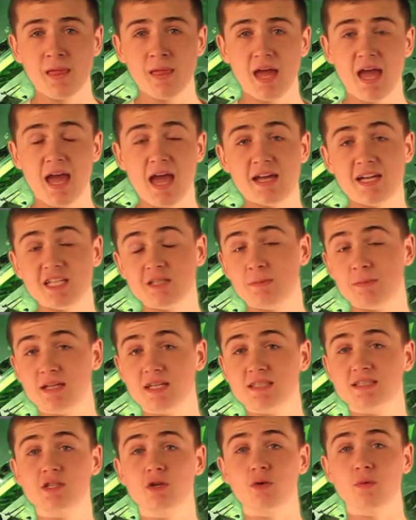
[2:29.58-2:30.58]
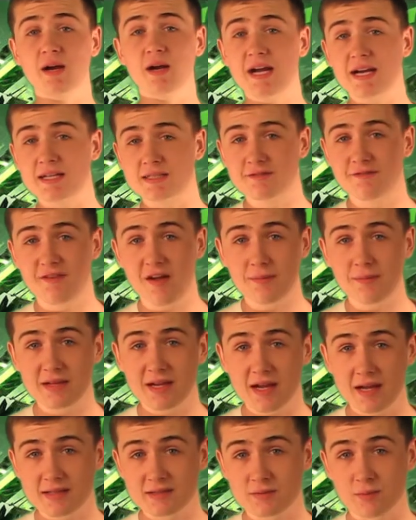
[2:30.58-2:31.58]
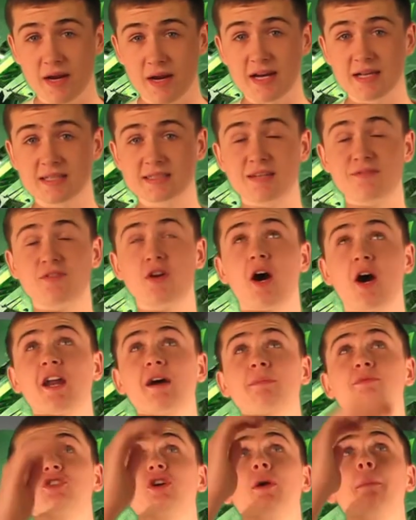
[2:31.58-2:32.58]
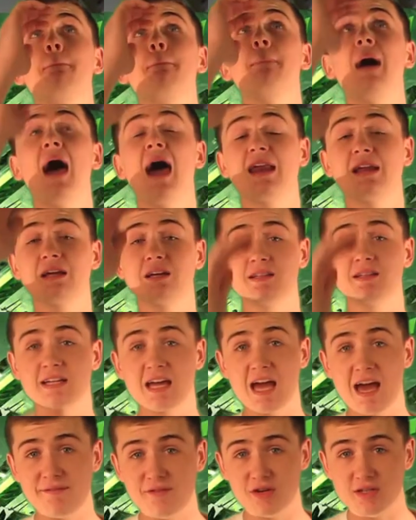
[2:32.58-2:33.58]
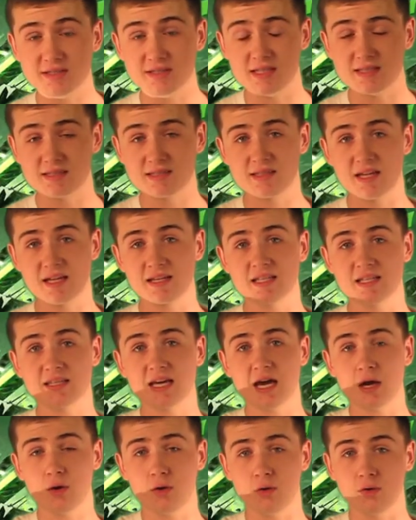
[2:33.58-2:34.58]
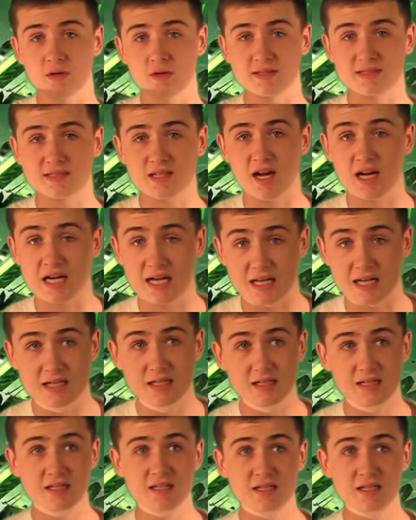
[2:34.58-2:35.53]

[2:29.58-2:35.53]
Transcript: And it's because of the ratings. Family Guy's ratings have gone up dramatically ever since they did that whole in saga.